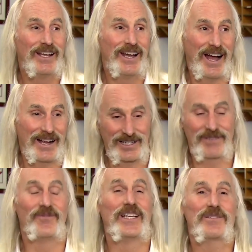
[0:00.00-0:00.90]
I
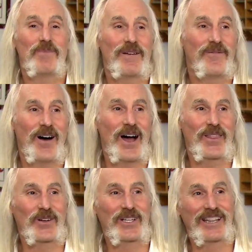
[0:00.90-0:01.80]
convinced my
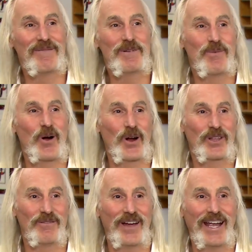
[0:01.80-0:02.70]
father to let me borrow
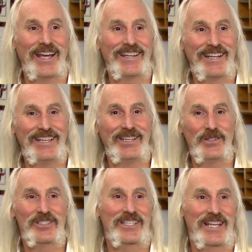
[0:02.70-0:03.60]
the van that he
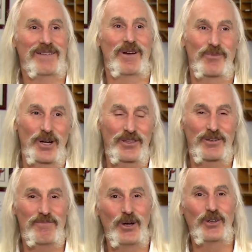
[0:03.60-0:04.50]
used to take my brother
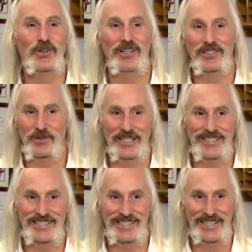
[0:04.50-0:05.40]
to motocross
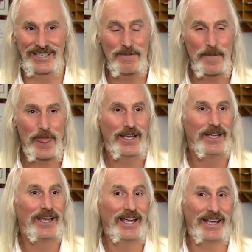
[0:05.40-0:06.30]
races in,
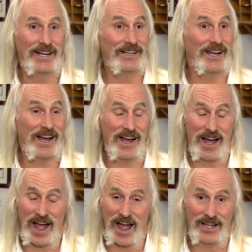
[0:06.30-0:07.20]
and
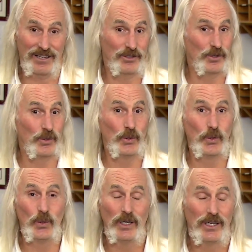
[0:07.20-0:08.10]
I
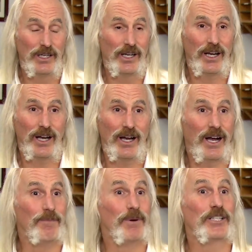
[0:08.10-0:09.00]
knew
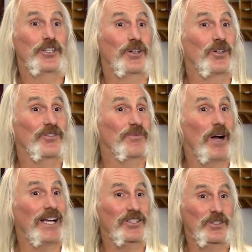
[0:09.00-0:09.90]
a bunch of girls from
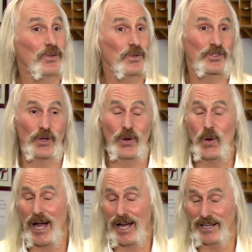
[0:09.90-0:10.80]
high school,
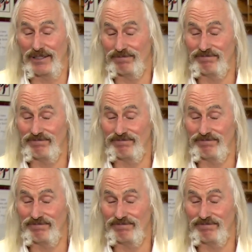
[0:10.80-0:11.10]
so I